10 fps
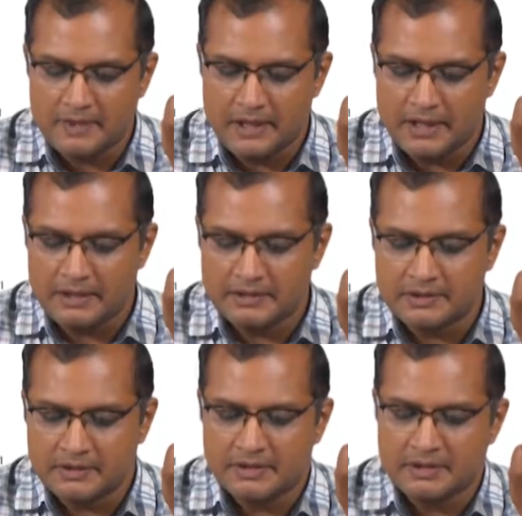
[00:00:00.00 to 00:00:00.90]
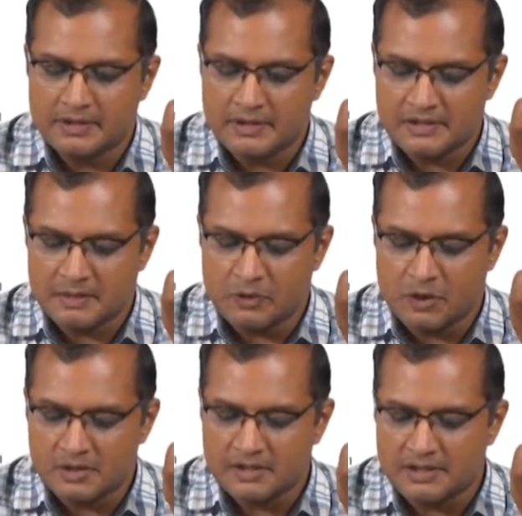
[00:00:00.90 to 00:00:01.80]
at some
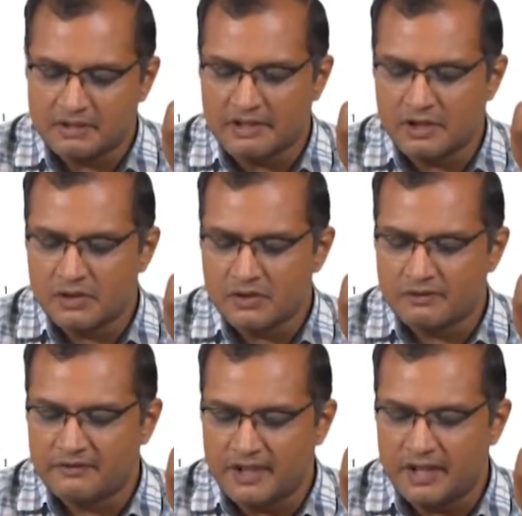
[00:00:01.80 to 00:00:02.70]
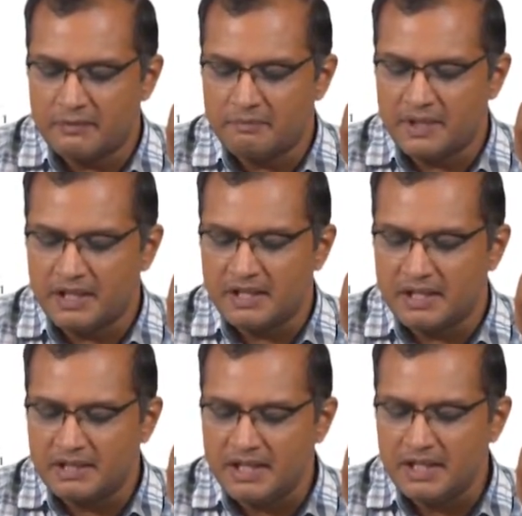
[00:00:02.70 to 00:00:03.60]
constant values of N, P
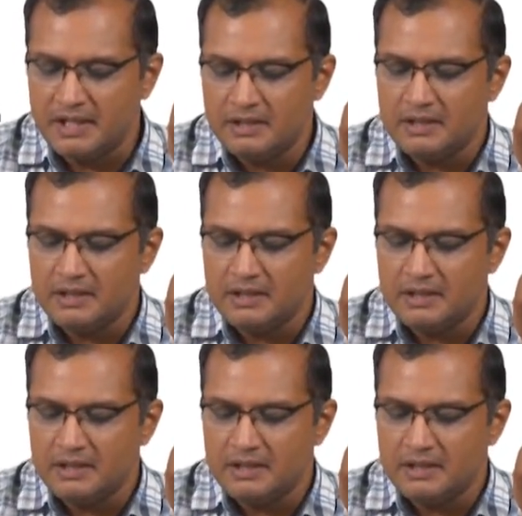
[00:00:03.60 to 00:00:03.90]
and T.